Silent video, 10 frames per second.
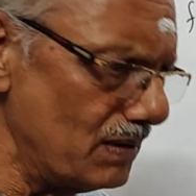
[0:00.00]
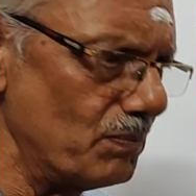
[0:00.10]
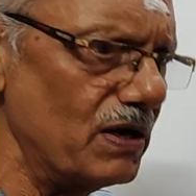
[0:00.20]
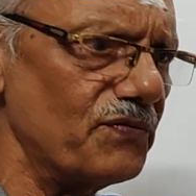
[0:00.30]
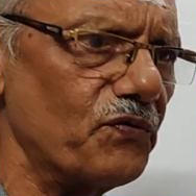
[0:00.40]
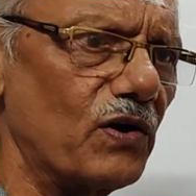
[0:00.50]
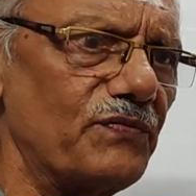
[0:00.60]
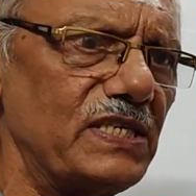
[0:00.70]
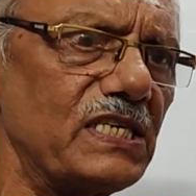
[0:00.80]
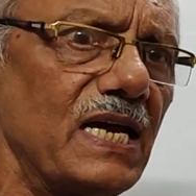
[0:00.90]
number for
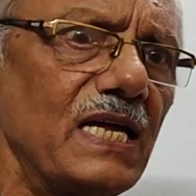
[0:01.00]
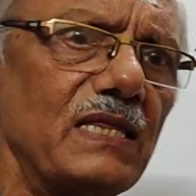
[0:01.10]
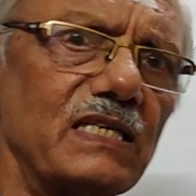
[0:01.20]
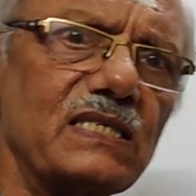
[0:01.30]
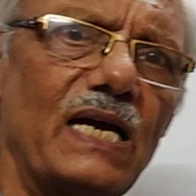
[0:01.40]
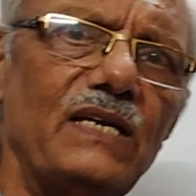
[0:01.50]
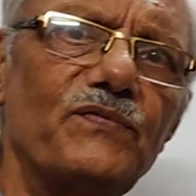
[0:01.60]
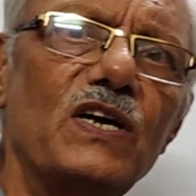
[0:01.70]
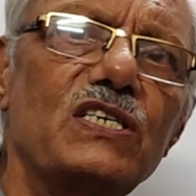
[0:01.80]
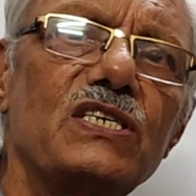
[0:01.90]
which the
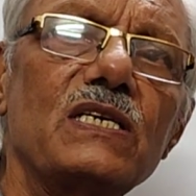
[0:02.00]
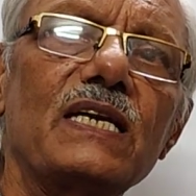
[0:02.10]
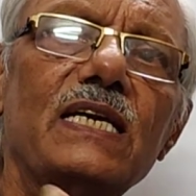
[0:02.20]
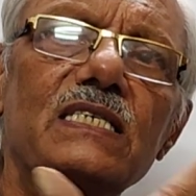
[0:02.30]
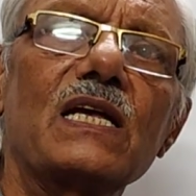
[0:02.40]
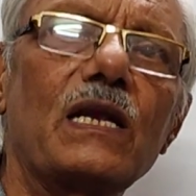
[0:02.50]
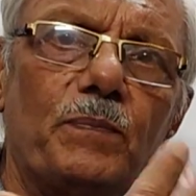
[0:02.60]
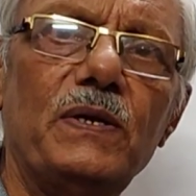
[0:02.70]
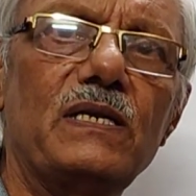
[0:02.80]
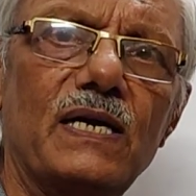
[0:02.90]
sine function gets
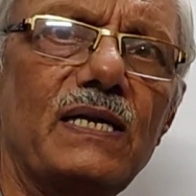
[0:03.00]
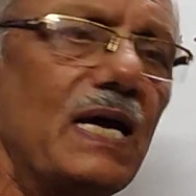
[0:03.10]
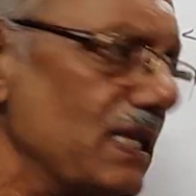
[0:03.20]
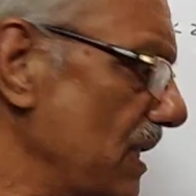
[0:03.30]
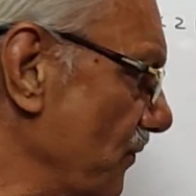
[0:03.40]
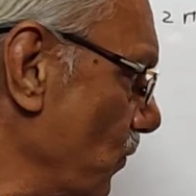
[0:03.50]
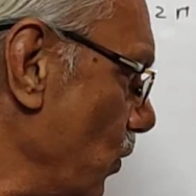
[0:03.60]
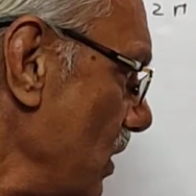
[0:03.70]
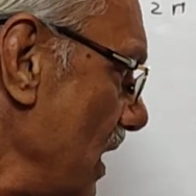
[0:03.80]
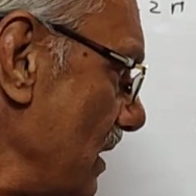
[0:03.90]
repeated.
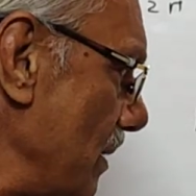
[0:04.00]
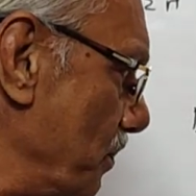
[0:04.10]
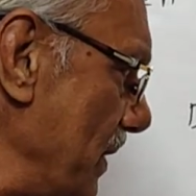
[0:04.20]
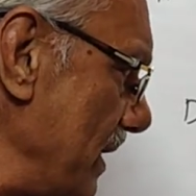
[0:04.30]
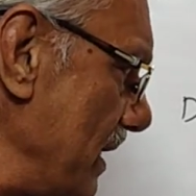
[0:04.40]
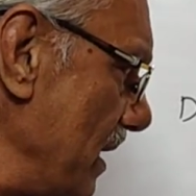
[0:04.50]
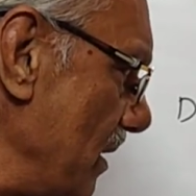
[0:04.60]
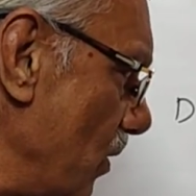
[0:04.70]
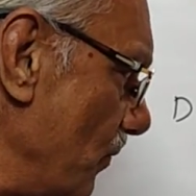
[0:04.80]
Therefore, the period